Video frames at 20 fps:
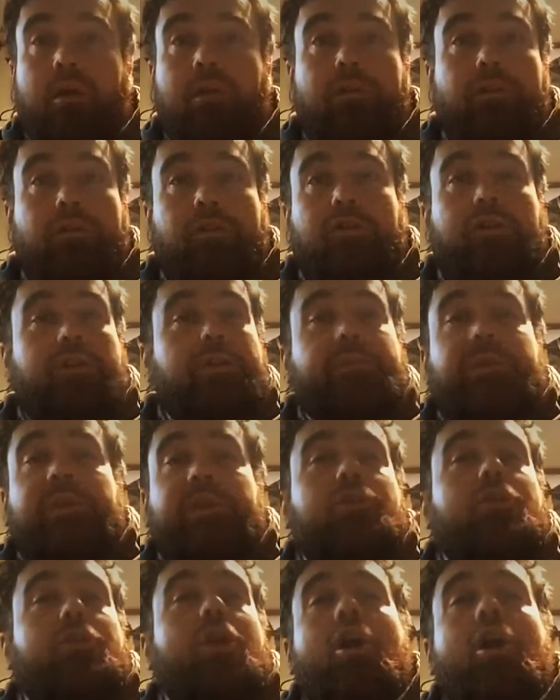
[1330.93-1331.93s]
You
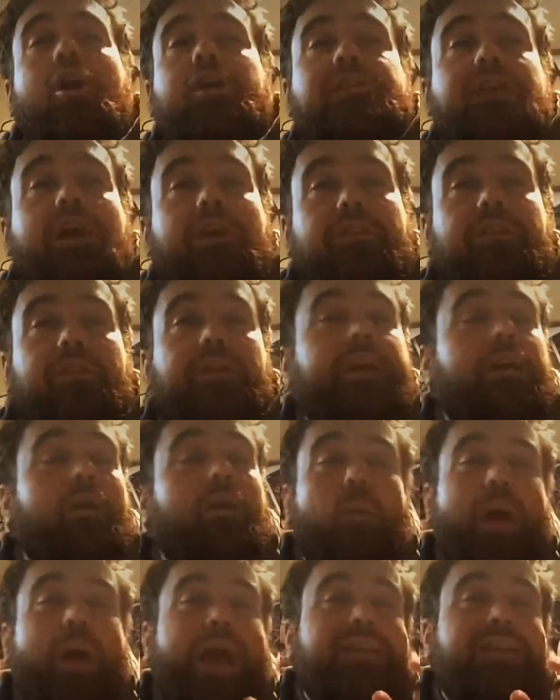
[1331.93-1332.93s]
notice all the
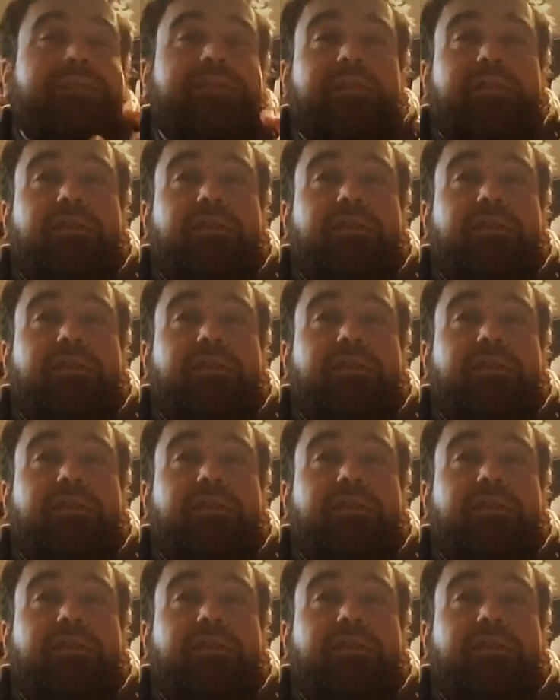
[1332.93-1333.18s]
little ways